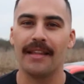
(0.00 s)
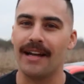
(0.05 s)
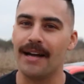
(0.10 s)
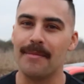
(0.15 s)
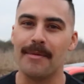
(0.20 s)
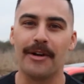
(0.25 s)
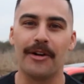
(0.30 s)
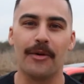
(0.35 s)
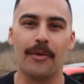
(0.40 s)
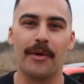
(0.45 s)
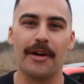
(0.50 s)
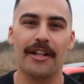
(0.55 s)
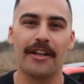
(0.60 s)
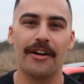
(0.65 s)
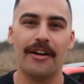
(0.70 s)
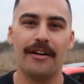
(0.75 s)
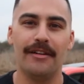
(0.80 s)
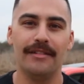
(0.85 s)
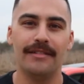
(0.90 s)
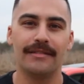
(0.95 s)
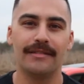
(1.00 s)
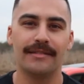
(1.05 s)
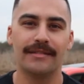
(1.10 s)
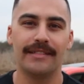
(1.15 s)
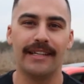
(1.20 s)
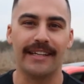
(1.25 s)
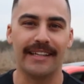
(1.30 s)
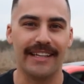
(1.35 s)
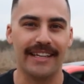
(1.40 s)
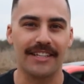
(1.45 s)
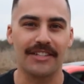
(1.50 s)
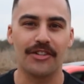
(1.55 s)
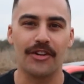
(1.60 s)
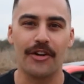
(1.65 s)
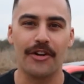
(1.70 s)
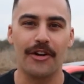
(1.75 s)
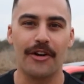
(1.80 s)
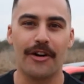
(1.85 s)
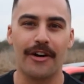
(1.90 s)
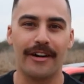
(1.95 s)
I'm here to win it all and
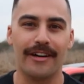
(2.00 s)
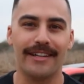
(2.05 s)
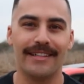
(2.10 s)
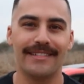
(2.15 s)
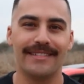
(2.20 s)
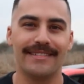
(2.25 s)
kickstart your heart.